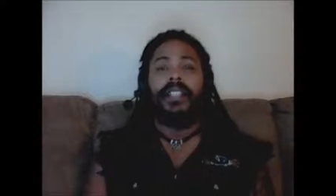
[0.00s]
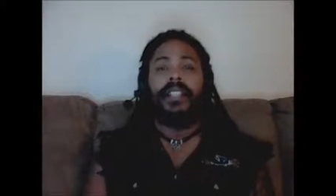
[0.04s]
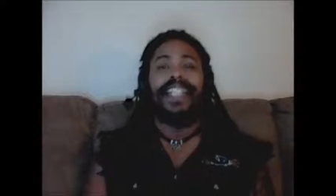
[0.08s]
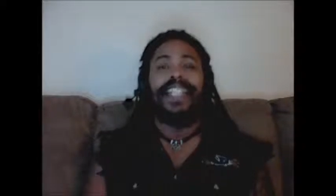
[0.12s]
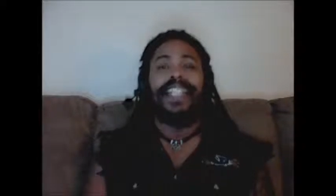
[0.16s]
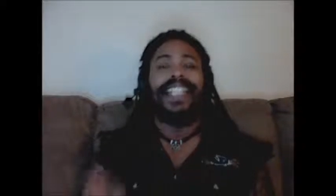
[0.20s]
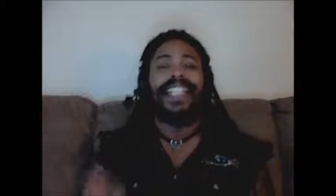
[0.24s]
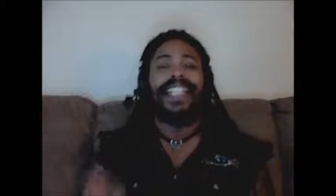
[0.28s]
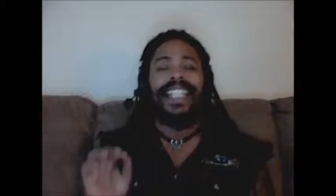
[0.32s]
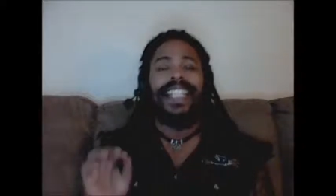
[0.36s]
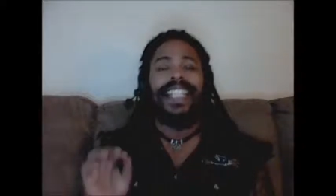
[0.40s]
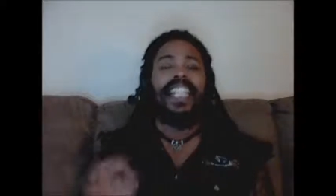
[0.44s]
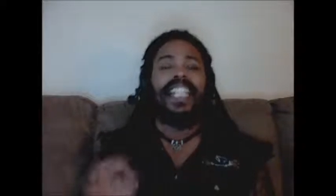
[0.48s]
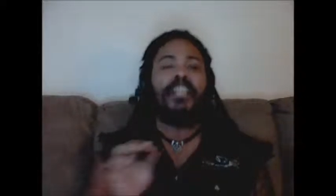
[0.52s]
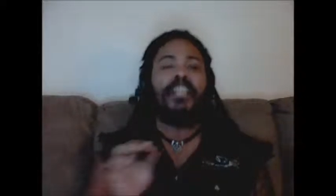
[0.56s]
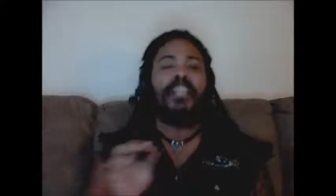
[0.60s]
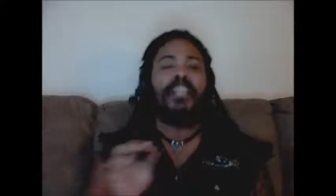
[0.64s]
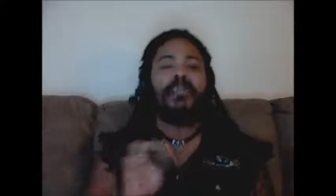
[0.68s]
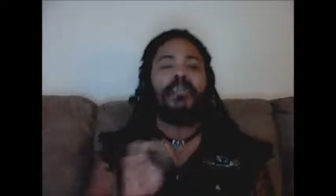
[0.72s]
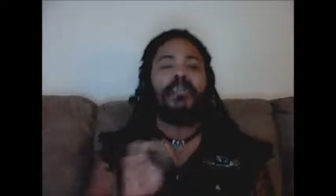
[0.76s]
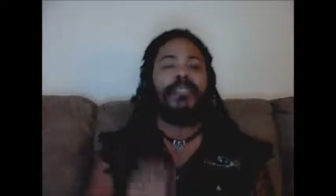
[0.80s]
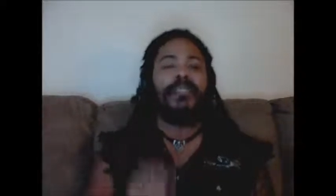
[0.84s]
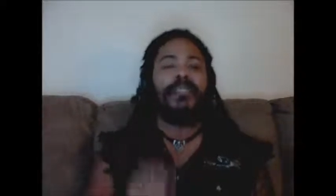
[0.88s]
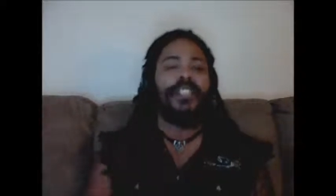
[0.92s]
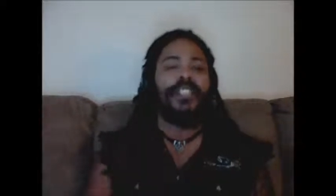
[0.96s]
It is a
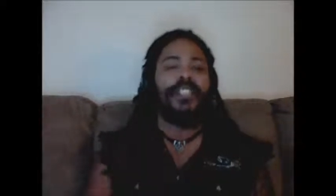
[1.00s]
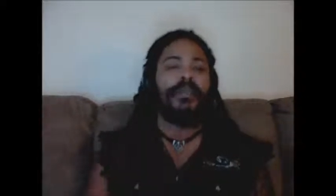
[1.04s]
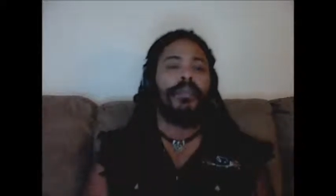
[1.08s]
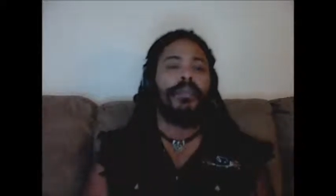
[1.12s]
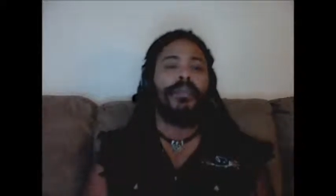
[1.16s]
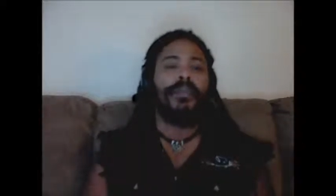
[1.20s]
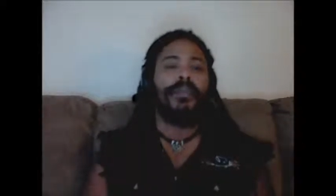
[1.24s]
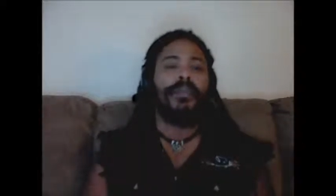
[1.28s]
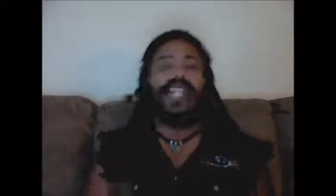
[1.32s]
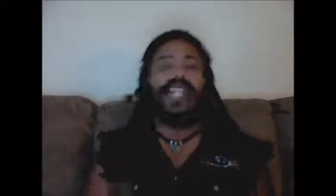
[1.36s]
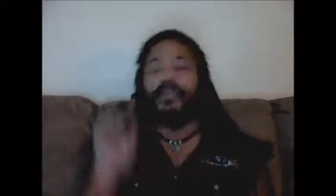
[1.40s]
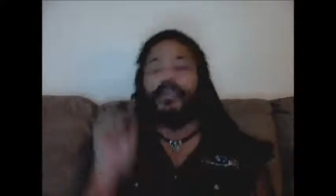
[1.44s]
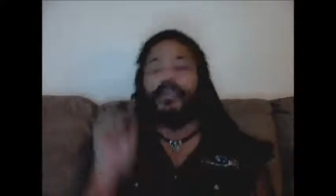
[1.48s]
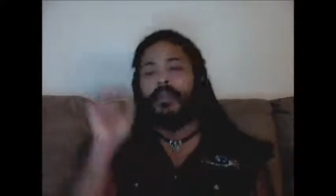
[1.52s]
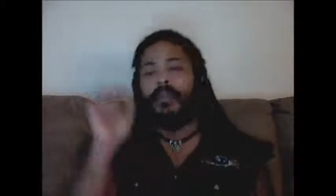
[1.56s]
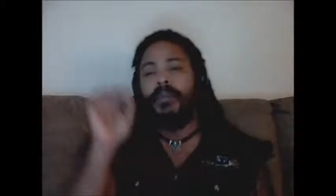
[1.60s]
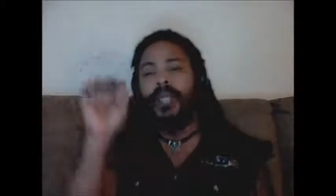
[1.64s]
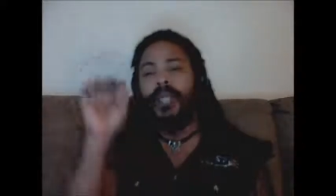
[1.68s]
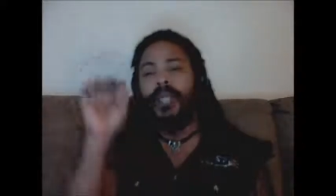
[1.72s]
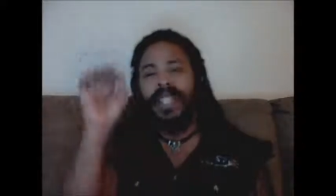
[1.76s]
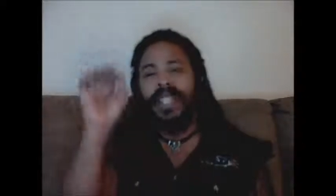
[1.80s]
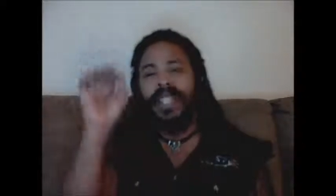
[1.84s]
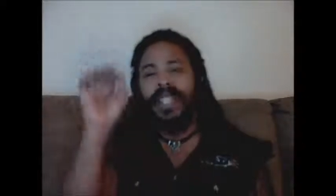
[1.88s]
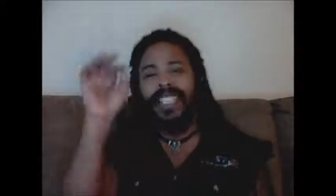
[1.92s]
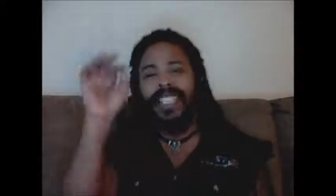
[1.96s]
Hebrew symbol,
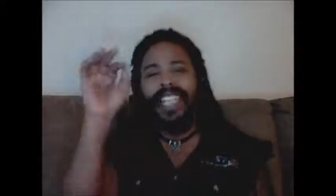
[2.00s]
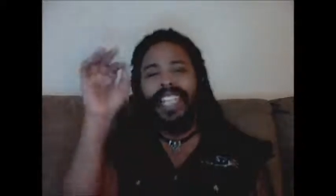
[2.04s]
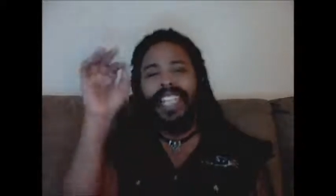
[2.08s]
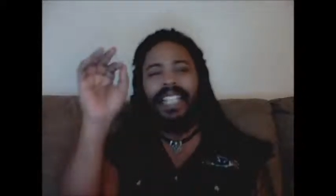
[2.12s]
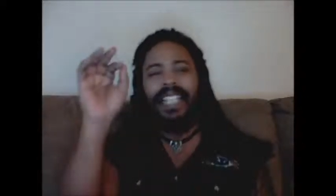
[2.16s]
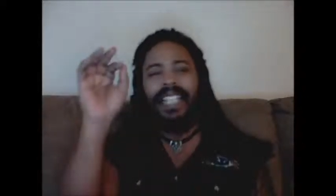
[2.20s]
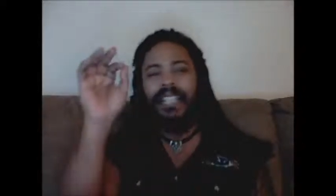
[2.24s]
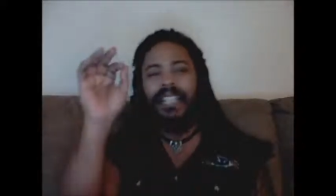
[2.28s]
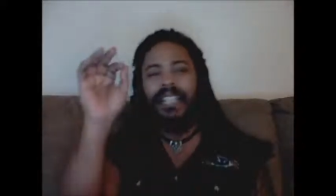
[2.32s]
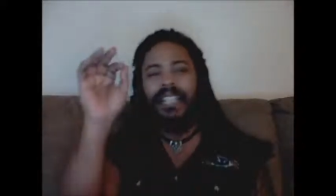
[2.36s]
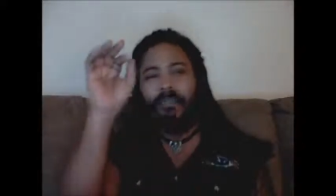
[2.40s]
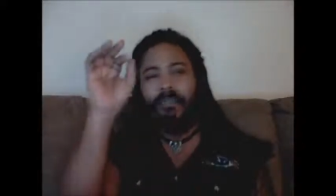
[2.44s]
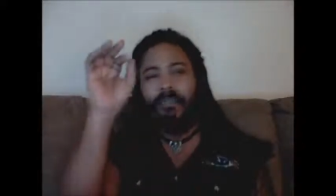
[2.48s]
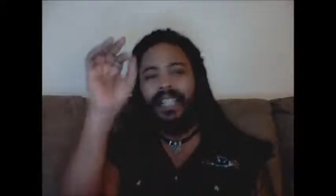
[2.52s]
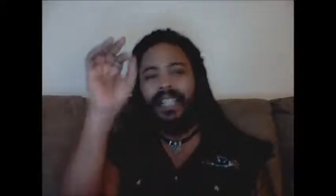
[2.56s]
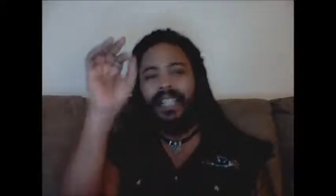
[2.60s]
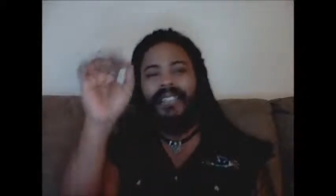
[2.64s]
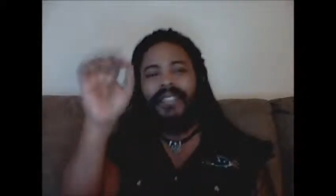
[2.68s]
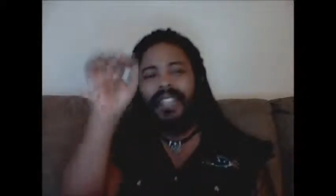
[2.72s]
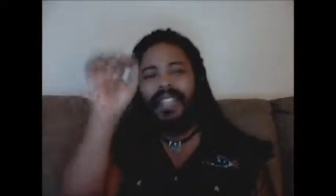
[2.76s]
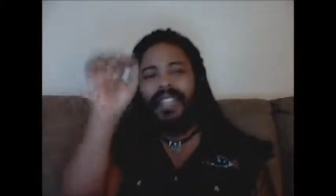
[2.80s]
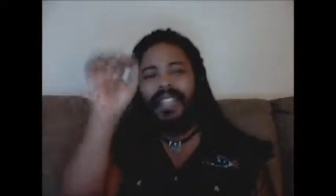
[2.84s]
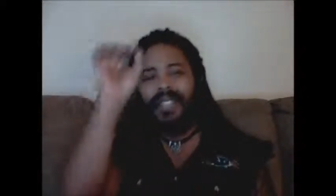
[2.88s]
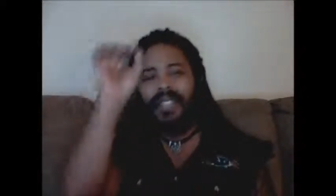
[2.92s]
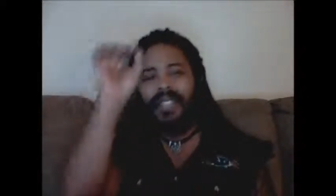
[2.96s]
and it
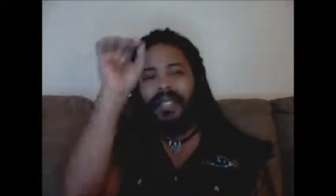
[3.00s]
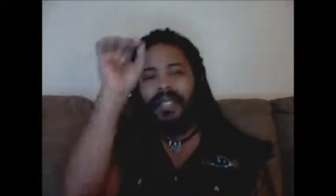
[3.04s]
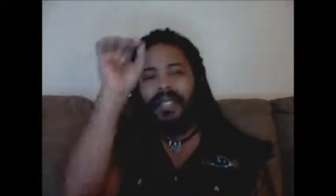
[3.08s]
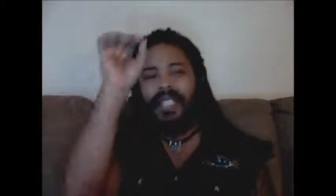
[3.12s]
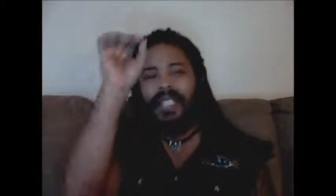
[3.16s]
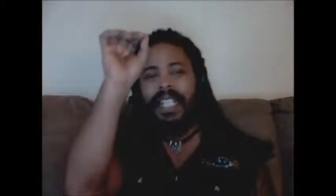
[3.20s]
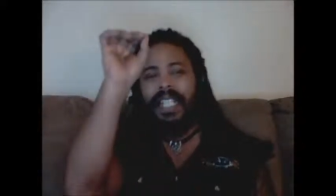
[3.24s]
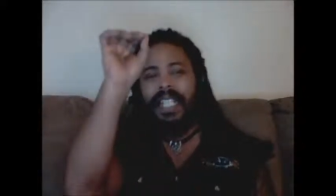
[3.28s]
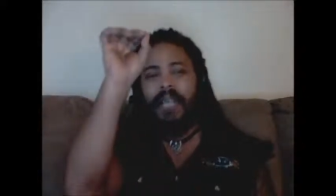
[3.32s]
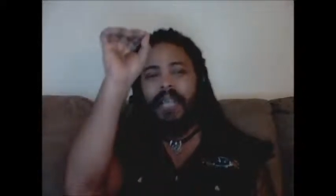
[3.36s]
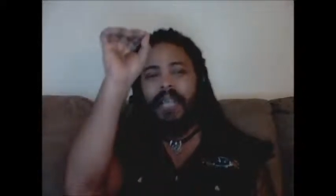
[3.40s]
even